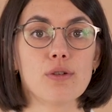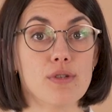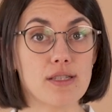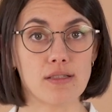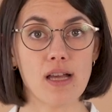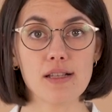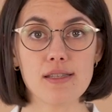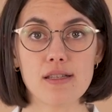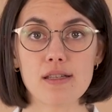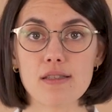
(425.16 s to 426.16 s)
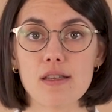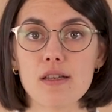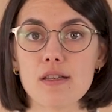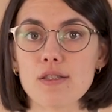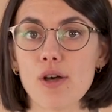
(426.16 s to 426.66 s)
risk analysis,
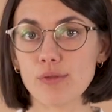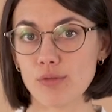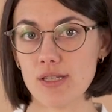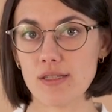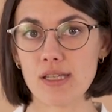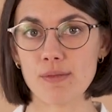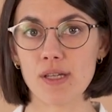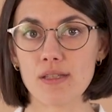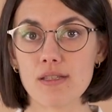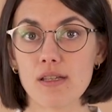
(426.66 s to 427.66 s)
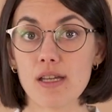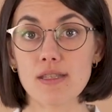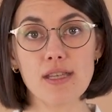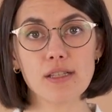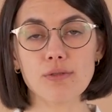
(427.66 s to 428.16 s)
software assessments,
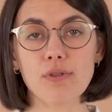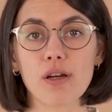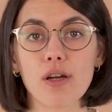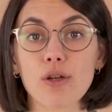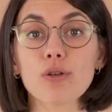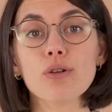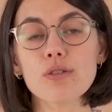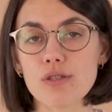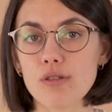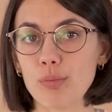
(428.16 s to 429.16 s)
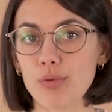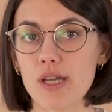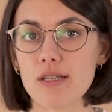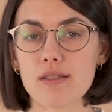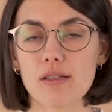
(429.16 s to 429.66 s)
etc., are also
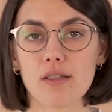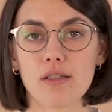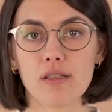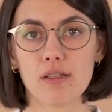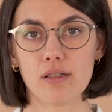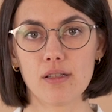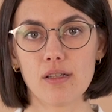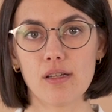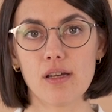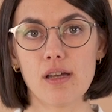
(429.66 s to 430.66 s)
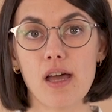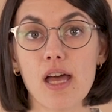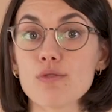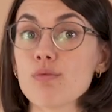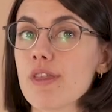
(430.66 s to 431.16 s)
appraised.
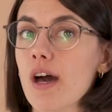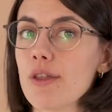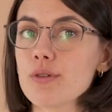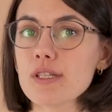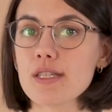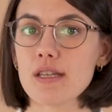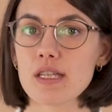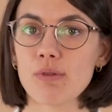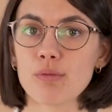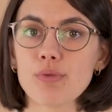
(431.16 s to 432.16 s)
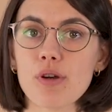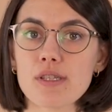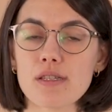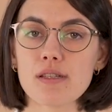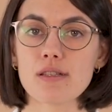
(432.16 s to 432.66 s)
As with other assessment
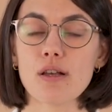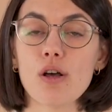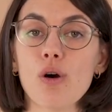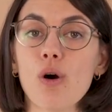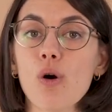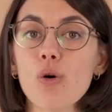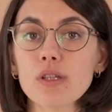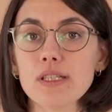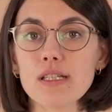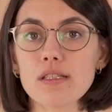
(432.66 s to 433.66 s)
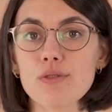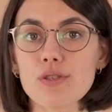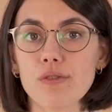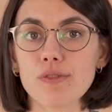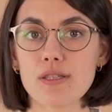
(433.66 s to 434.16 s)
processes, all details
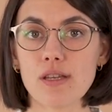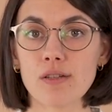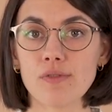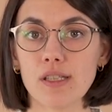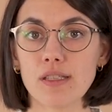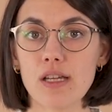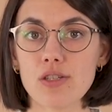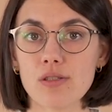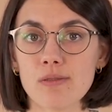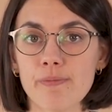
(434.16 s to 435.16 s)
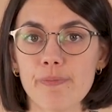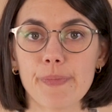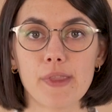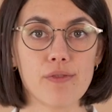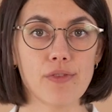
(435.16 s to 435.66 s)
of design validation,
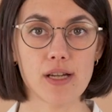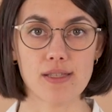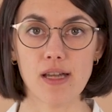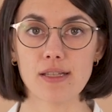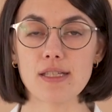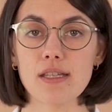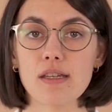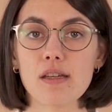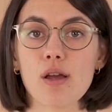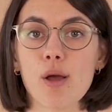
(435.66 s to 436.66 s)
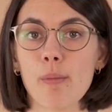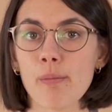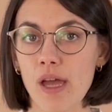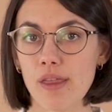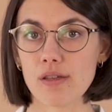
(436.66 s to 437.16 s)
device ID,
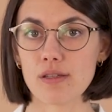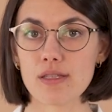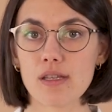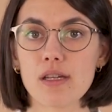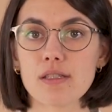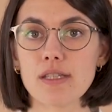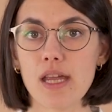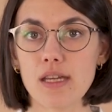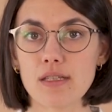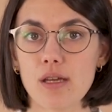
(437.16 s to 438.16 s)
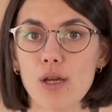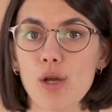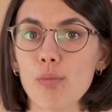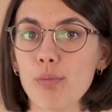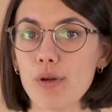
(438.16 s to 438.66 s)
methods, date,
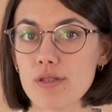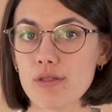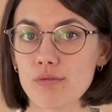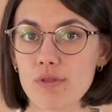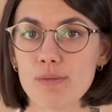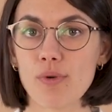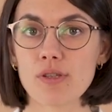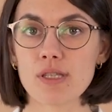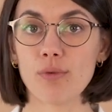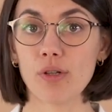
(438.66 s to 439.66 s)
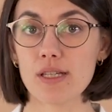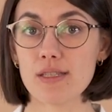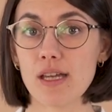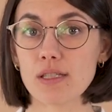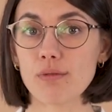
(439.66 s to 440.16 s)
person responsible,
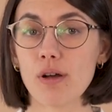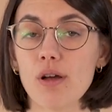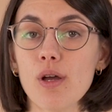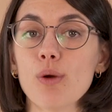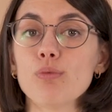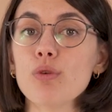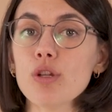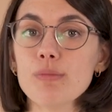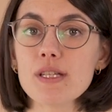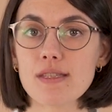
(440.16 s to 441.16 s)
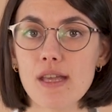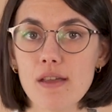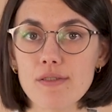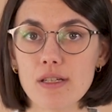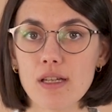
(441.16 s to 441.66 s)
etc., will be
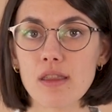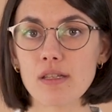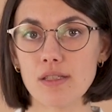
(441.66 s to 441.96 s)
saved in the